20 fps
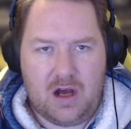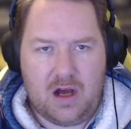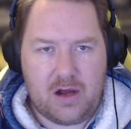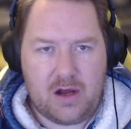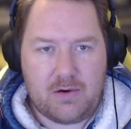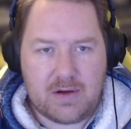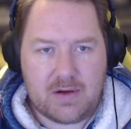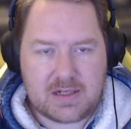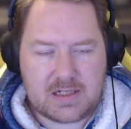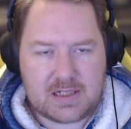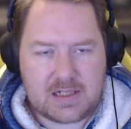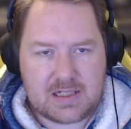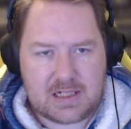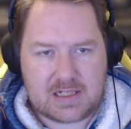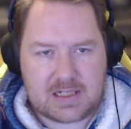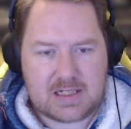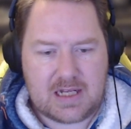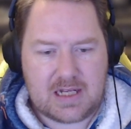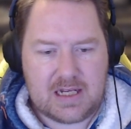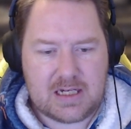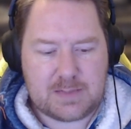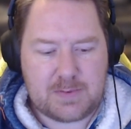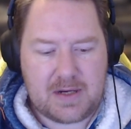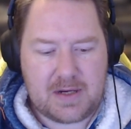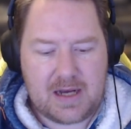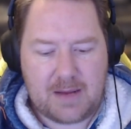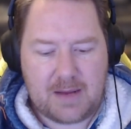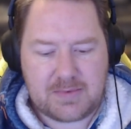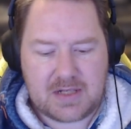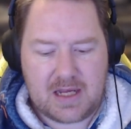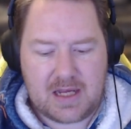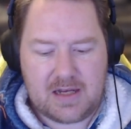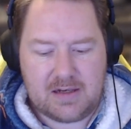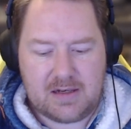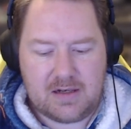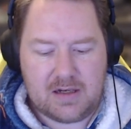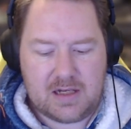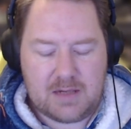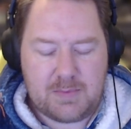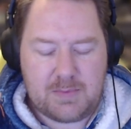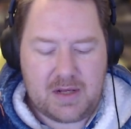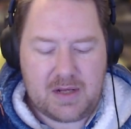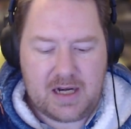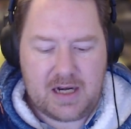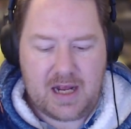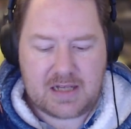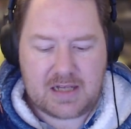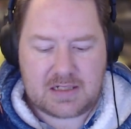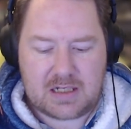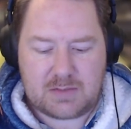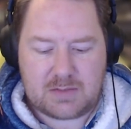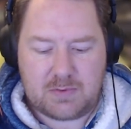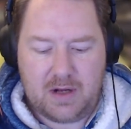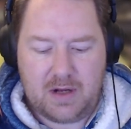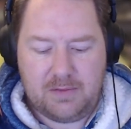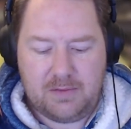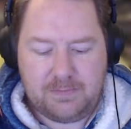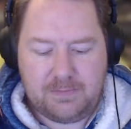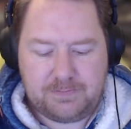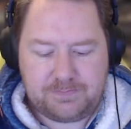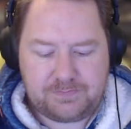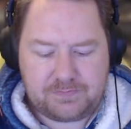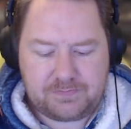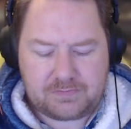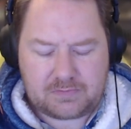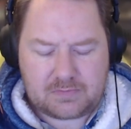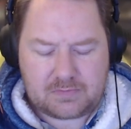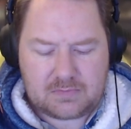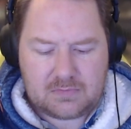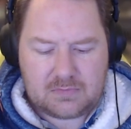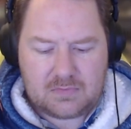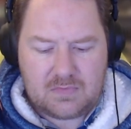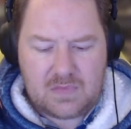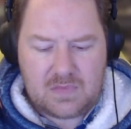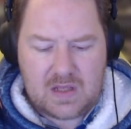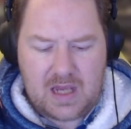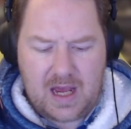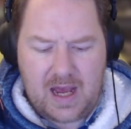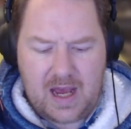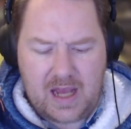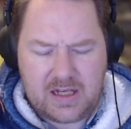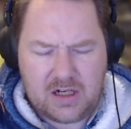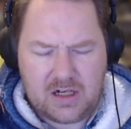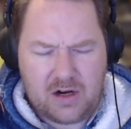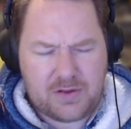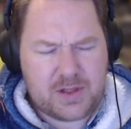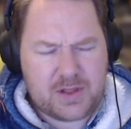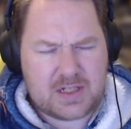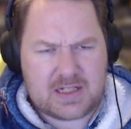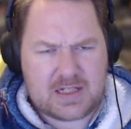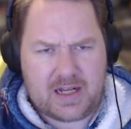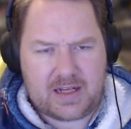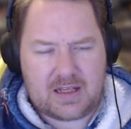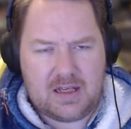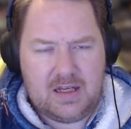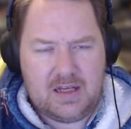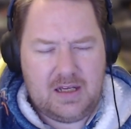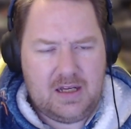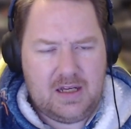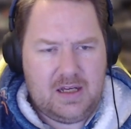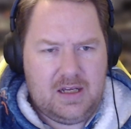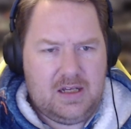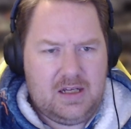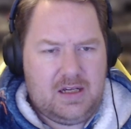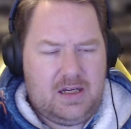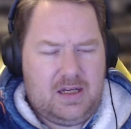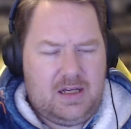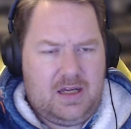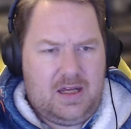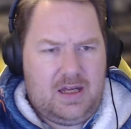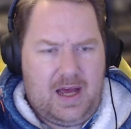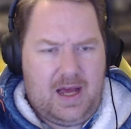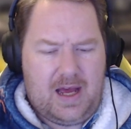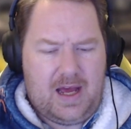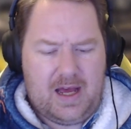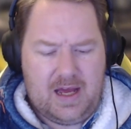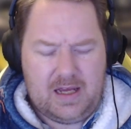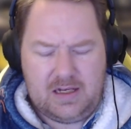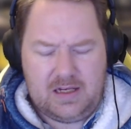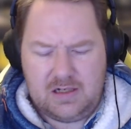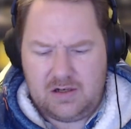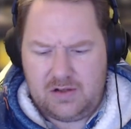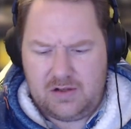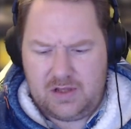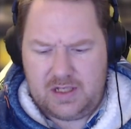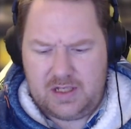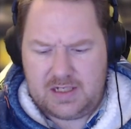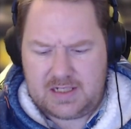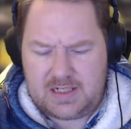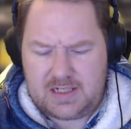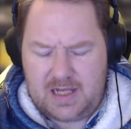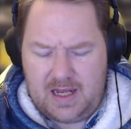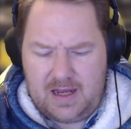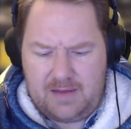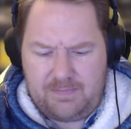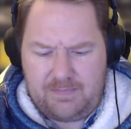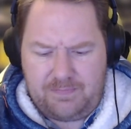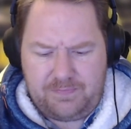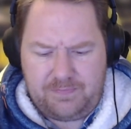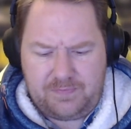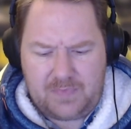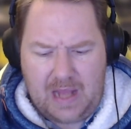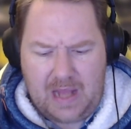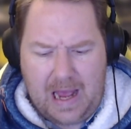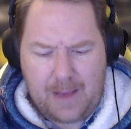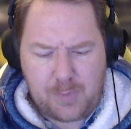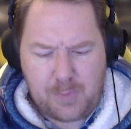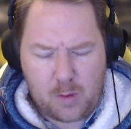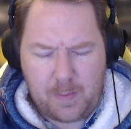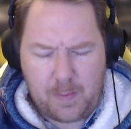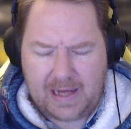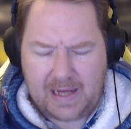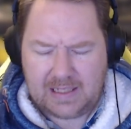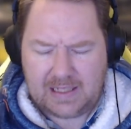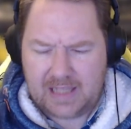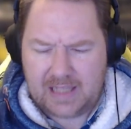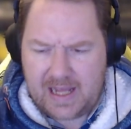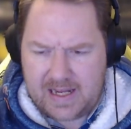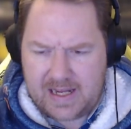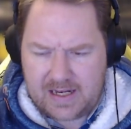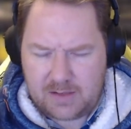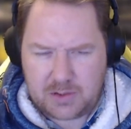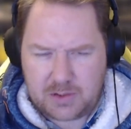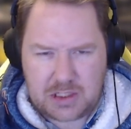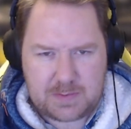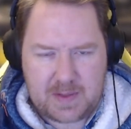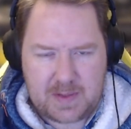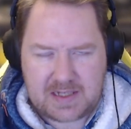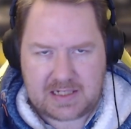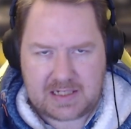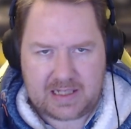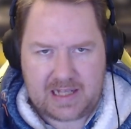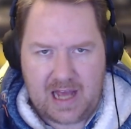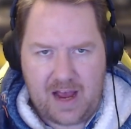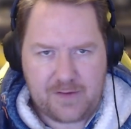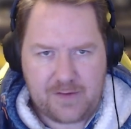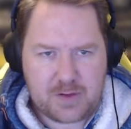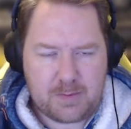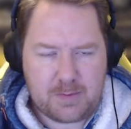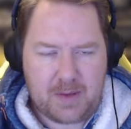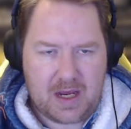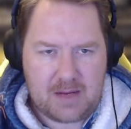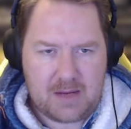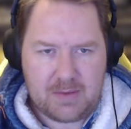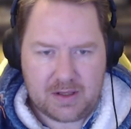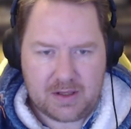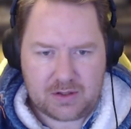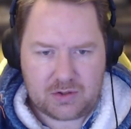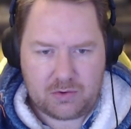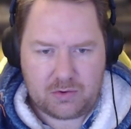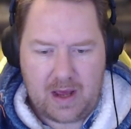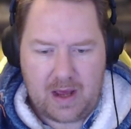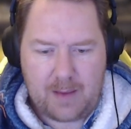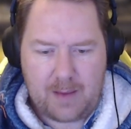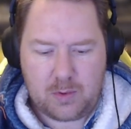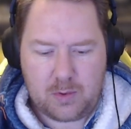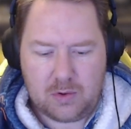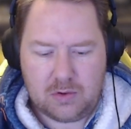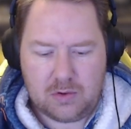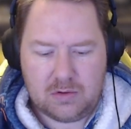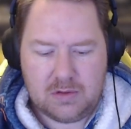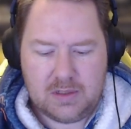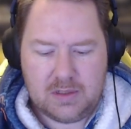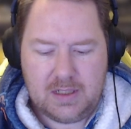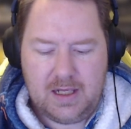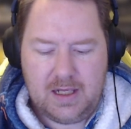iOS 16 has been announced as well. And things like, there's Apple Pay Later, which is basically Afterpay, but through Apple.